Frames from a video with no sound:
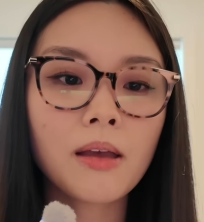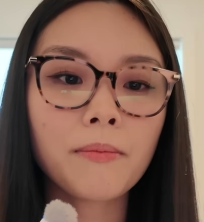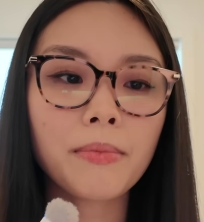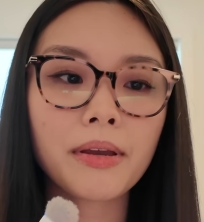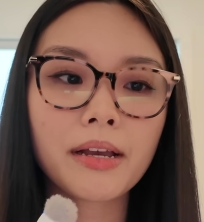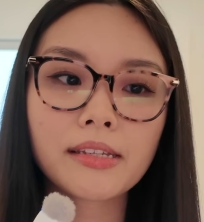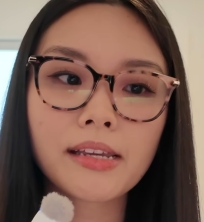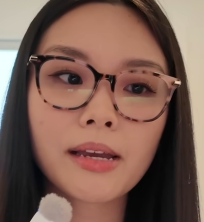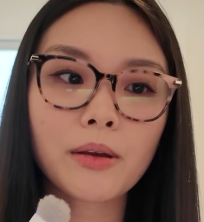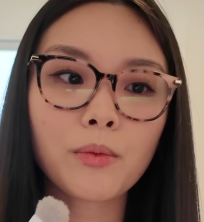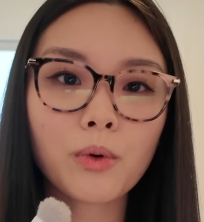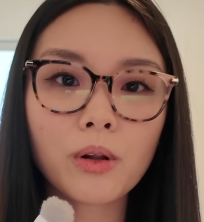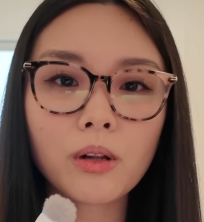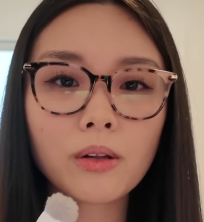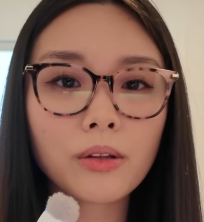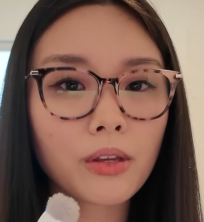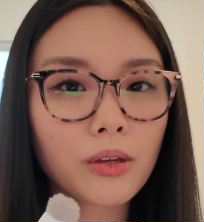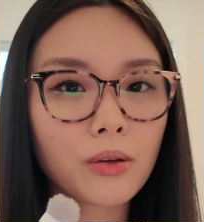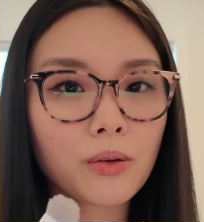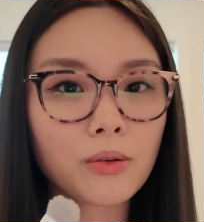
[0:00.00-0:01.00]
because I
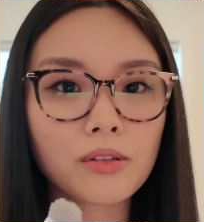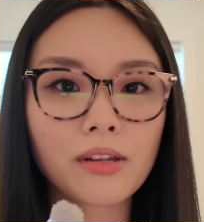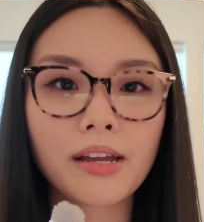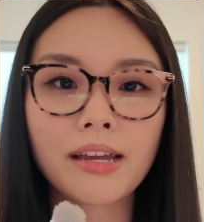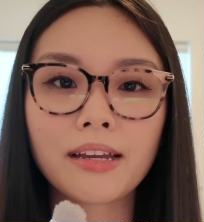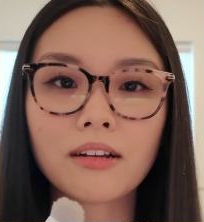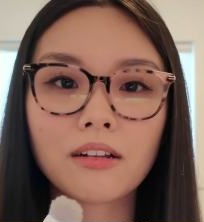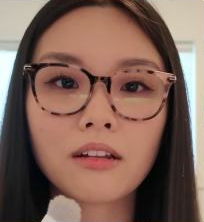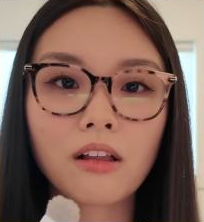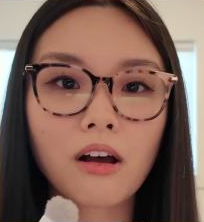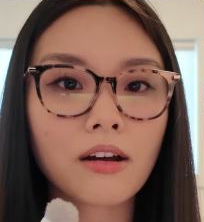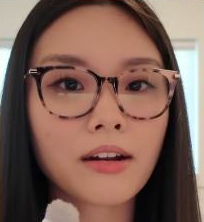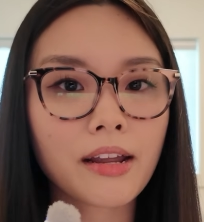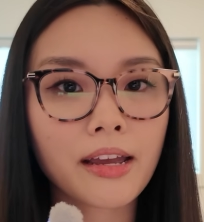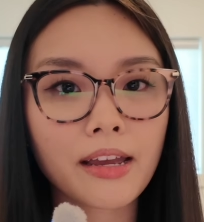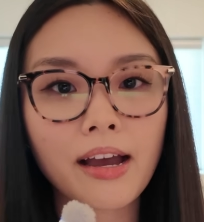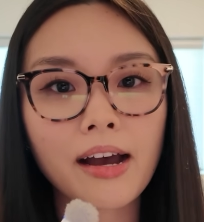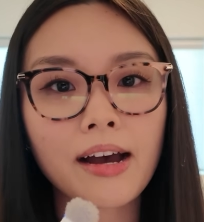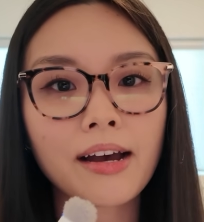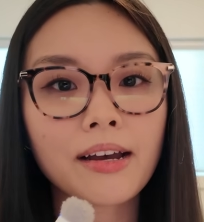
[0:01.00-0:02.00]
will use like Claude
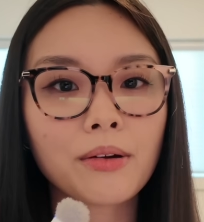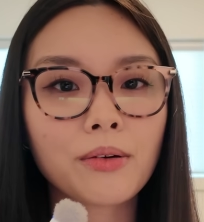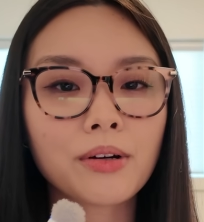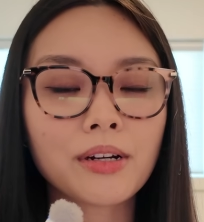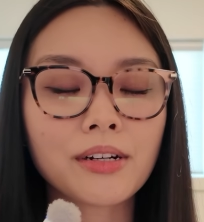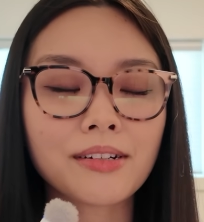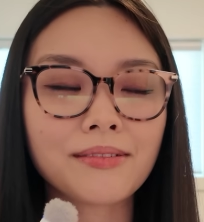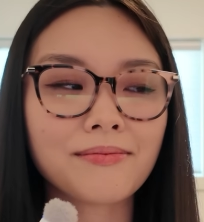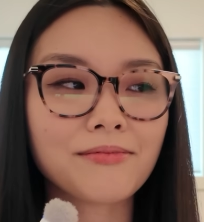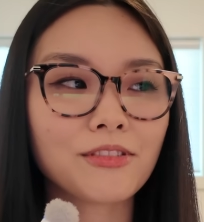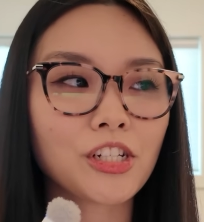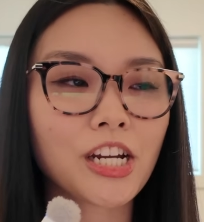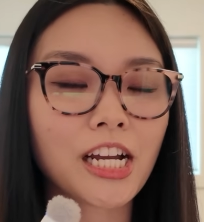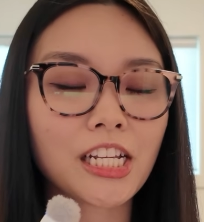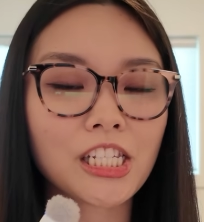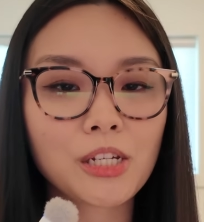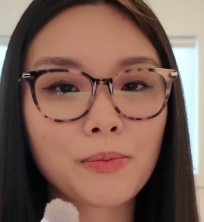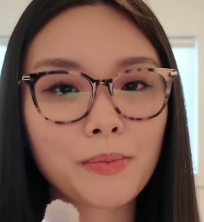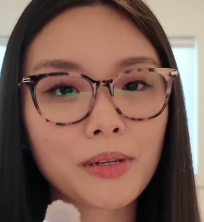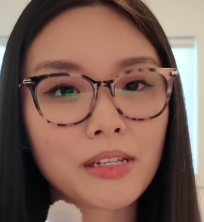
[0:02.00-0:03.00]
AI or
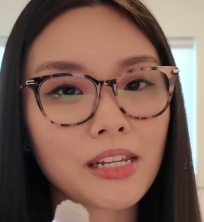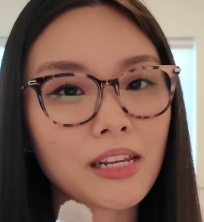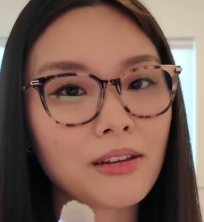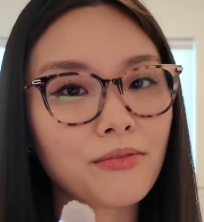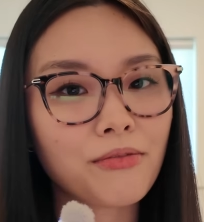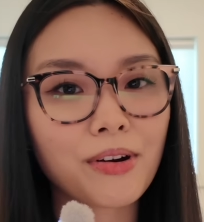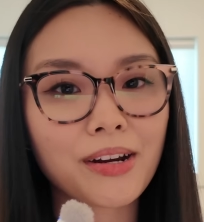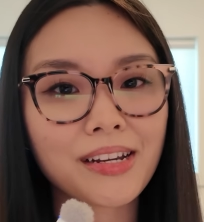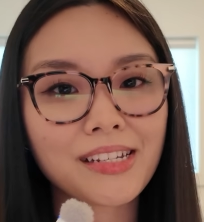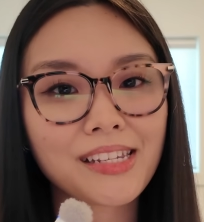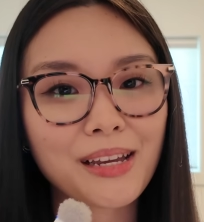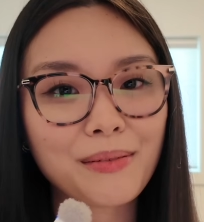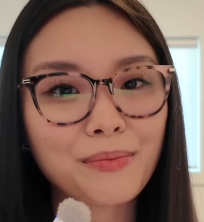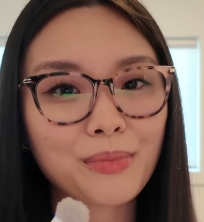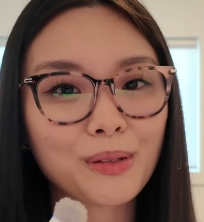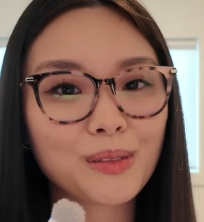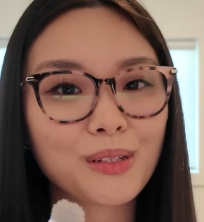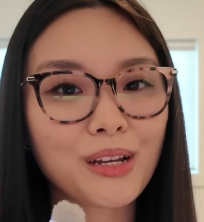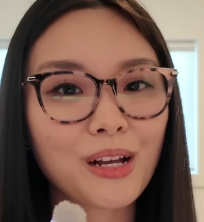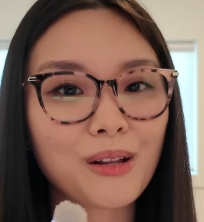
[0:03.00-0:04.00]
ChatGPT, for
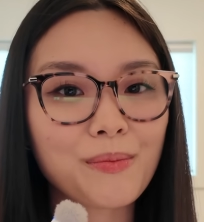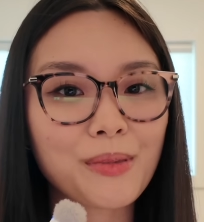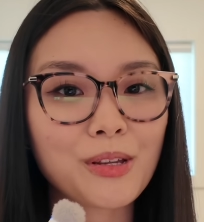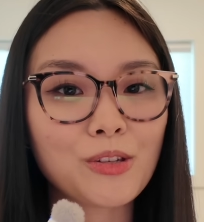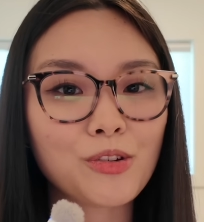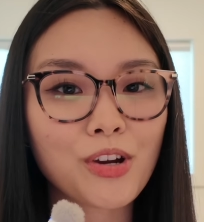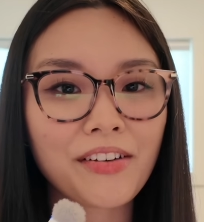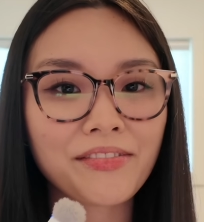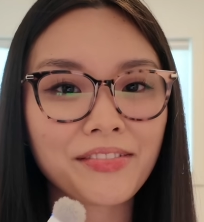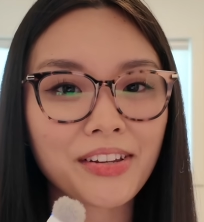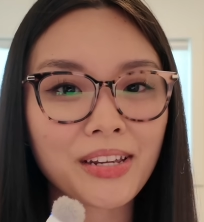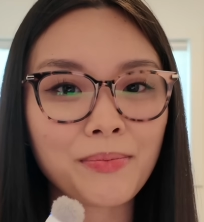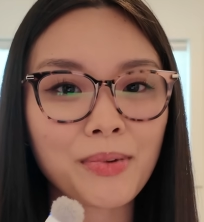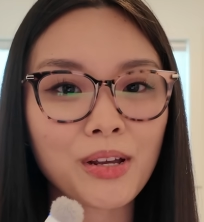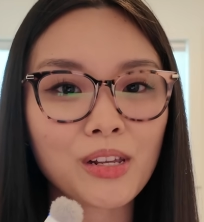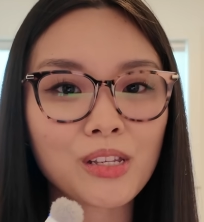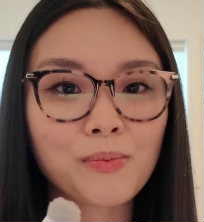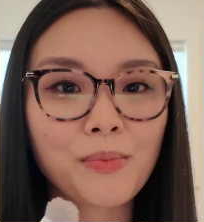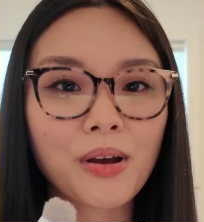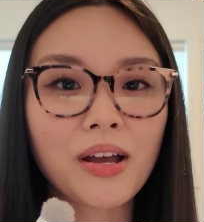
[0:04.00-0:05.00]
example, to help me draft
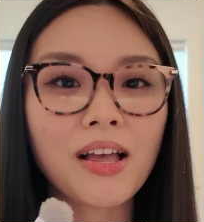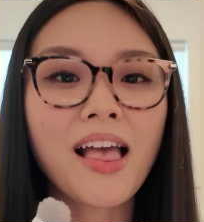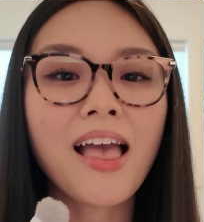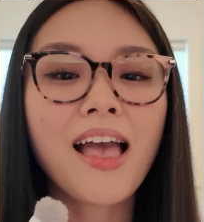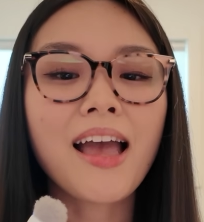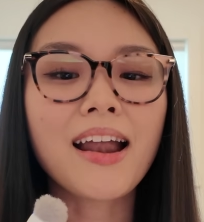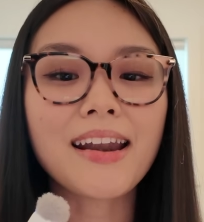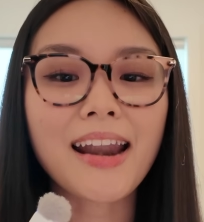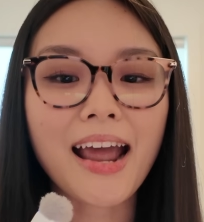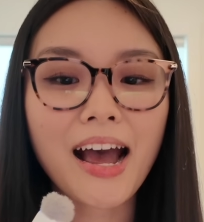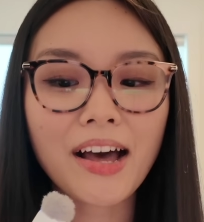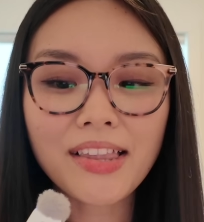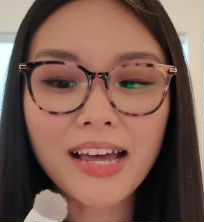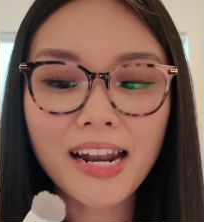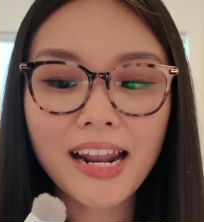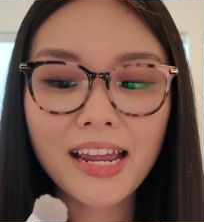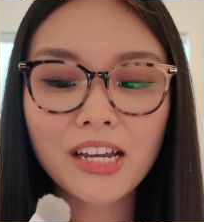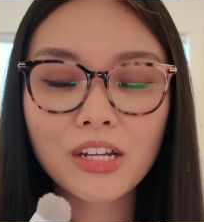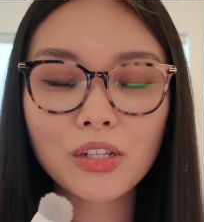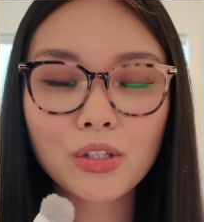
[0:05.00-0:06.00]
emails. But now
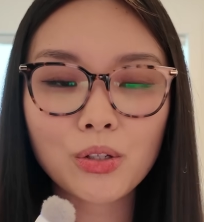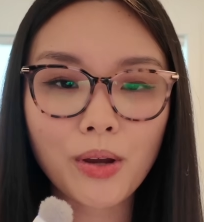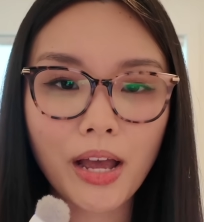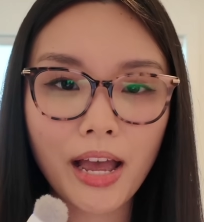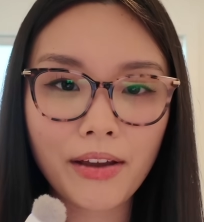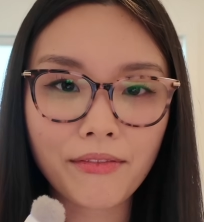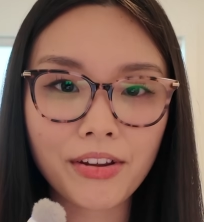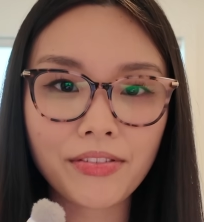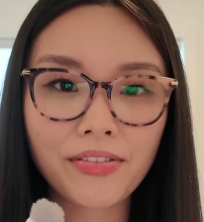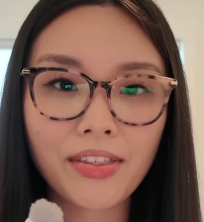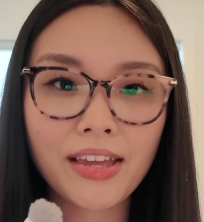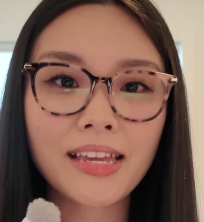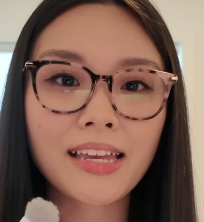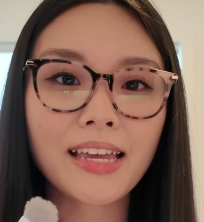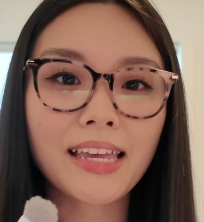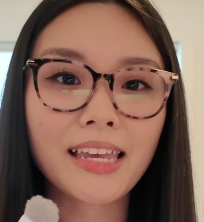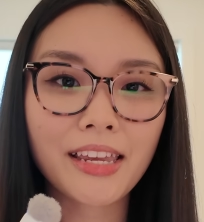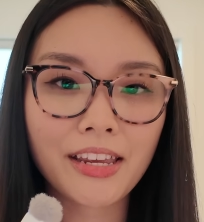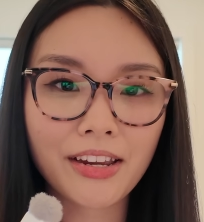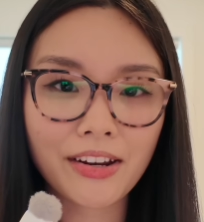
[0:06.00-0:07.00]
that I could do everything
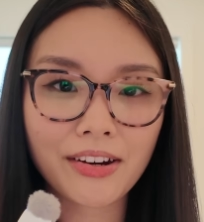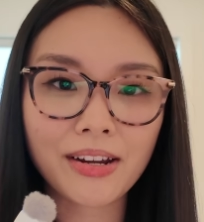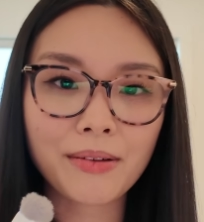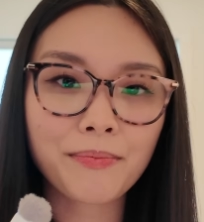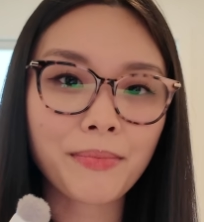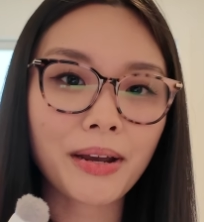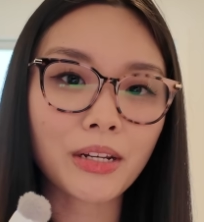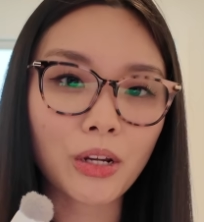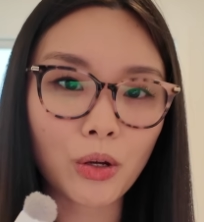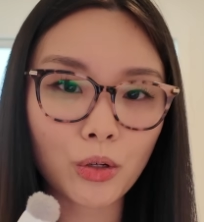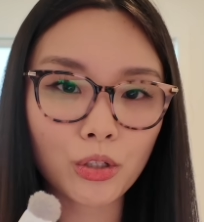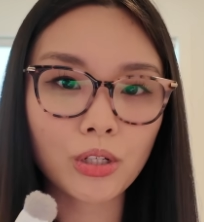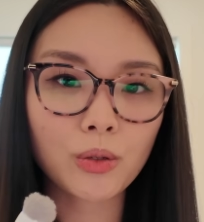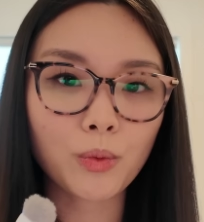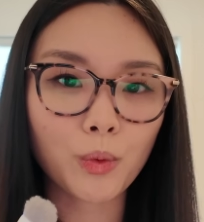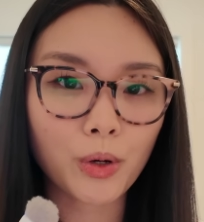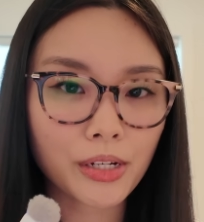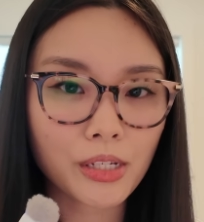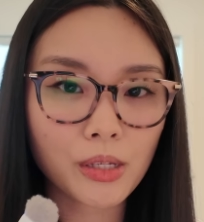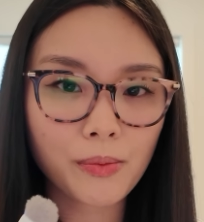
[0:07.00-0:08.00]
here in my Notion
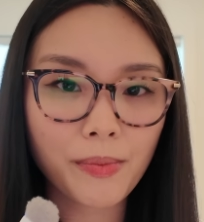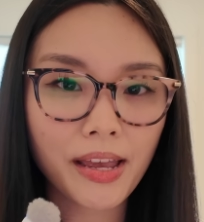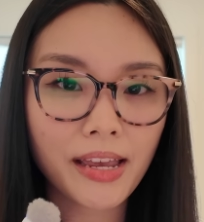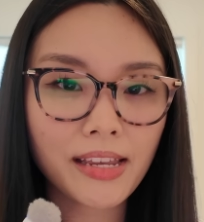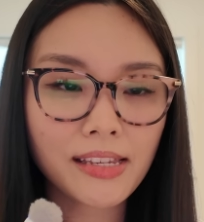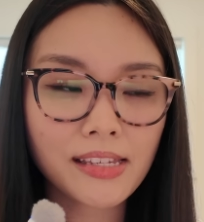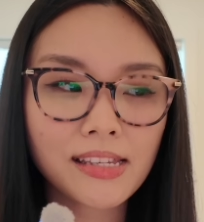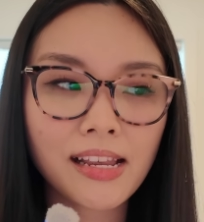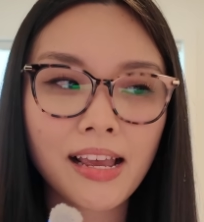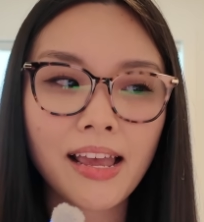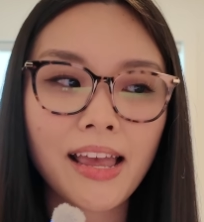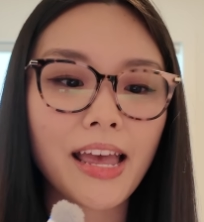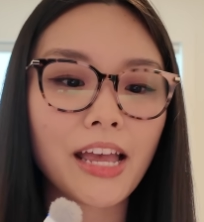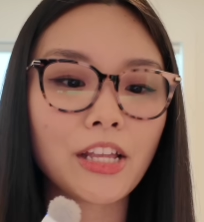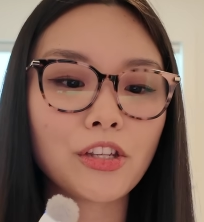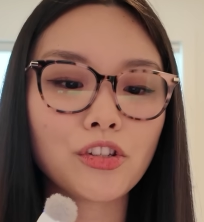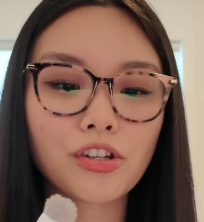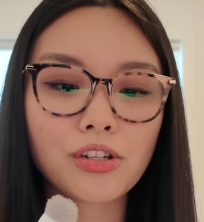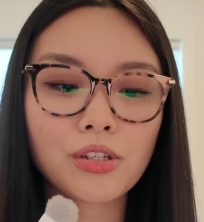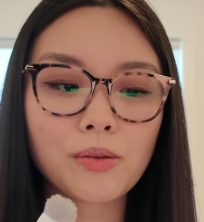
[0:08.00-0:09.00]
workspace,
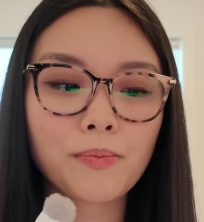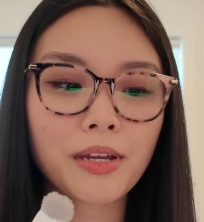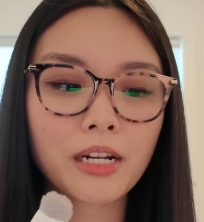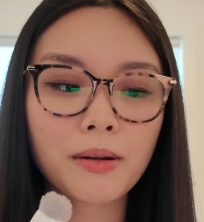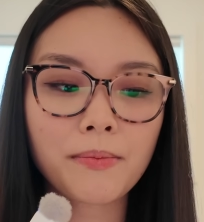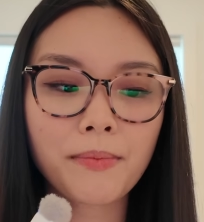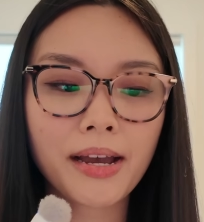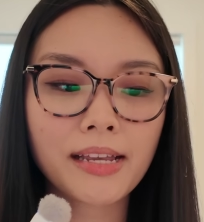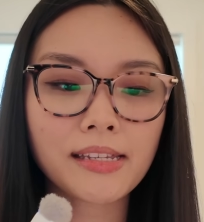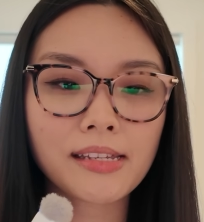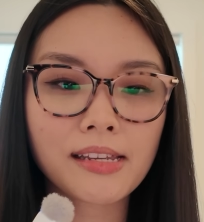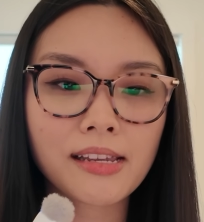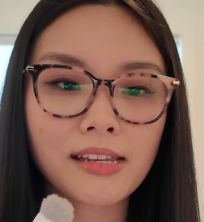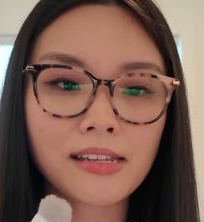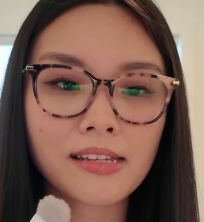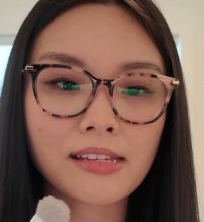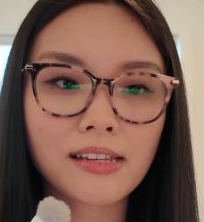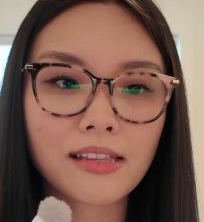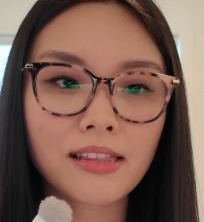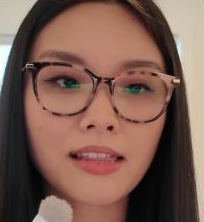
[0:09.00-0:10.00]
it just minimizes
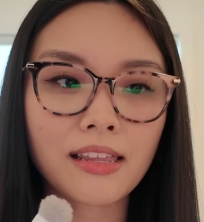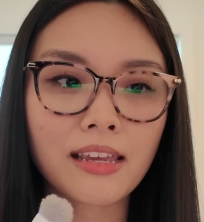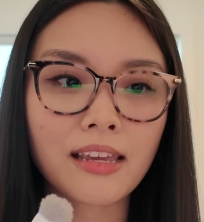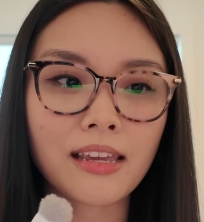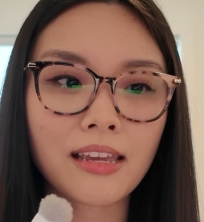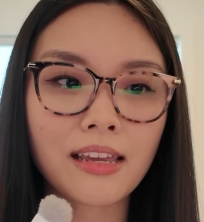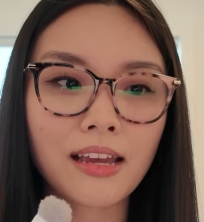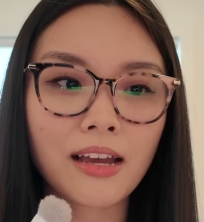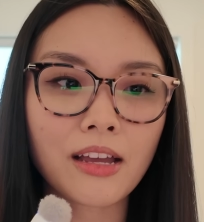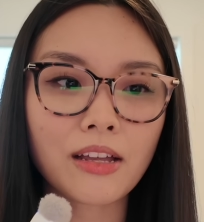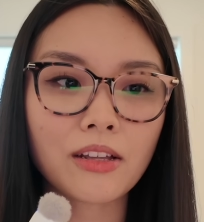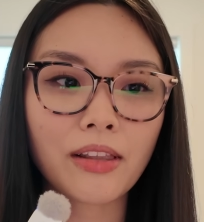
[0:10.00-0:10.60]
the